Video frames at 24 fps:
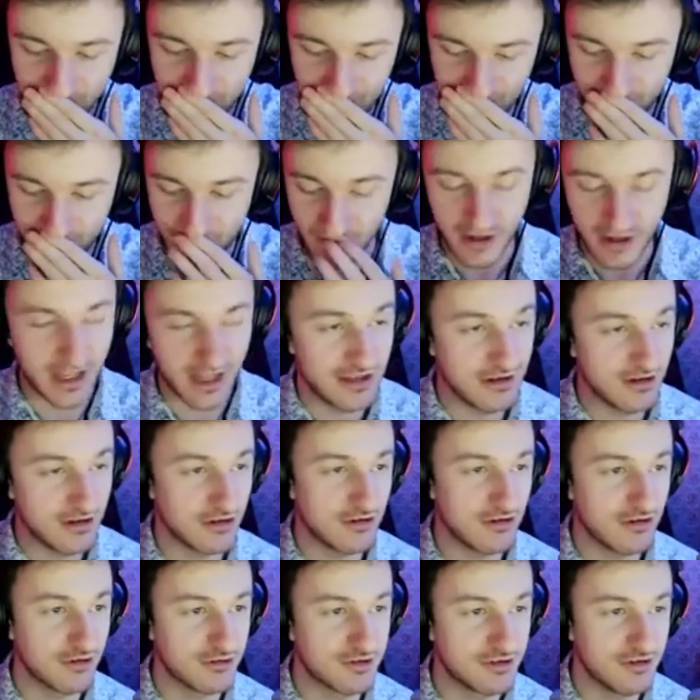so again,
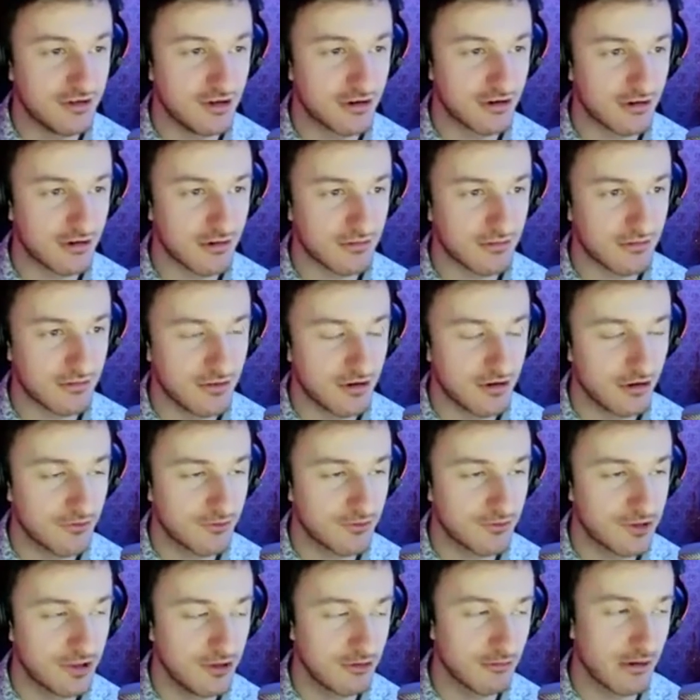you're 0 for
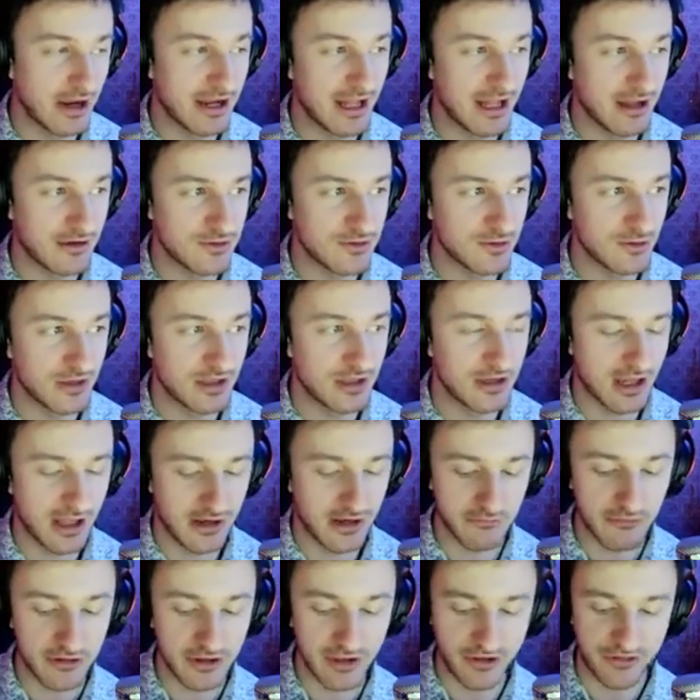2 right now, Julian. You got to
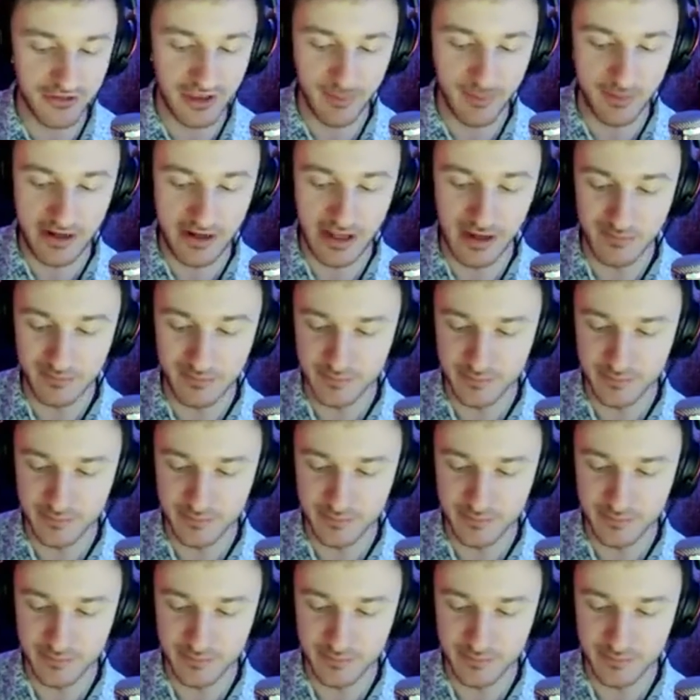really step it up.